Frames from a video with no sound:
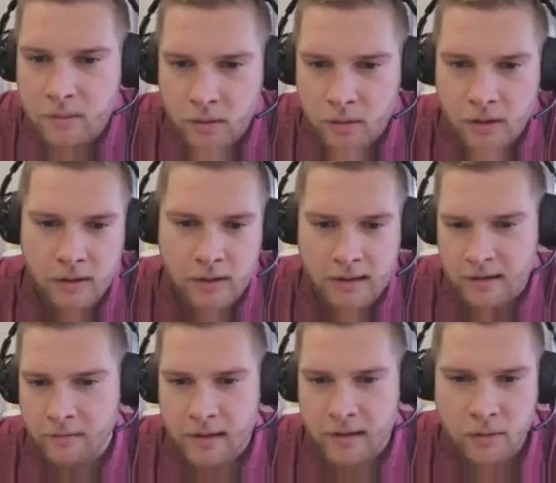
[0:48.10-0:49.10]
we're
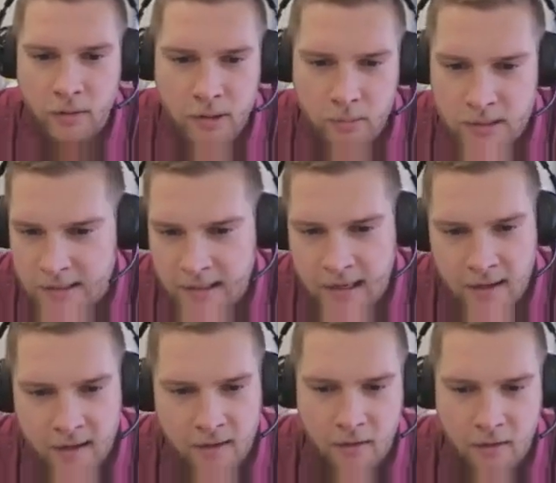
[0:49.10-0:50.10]
in Victoria, BC,
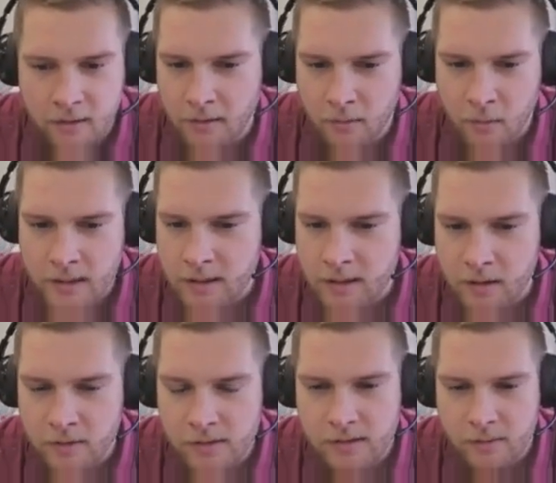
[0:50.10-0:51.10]
Canada on the West
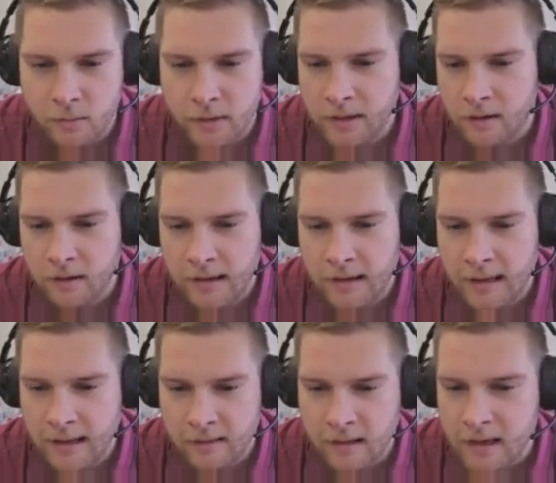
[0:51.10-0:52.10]
Coast. We are a life